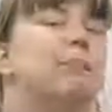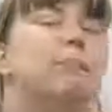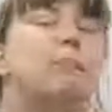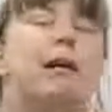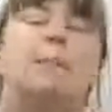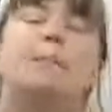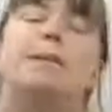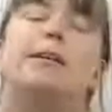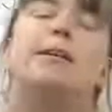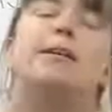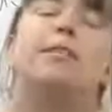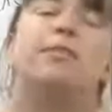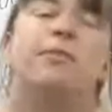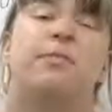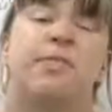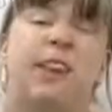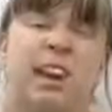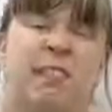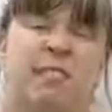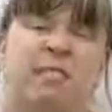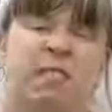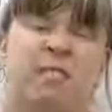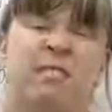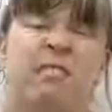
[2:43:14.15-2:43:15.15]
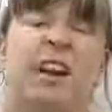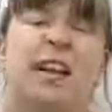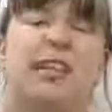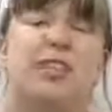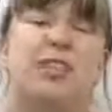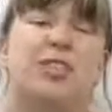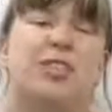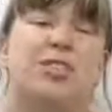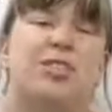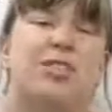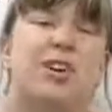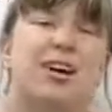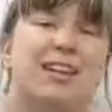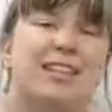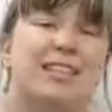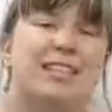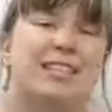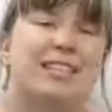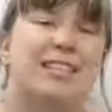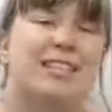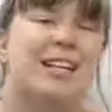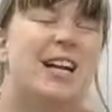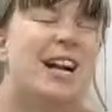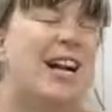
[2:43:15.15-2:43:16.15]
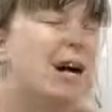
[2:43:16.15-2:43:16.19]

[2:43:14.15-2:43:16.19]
Maybe your favorite restaurant.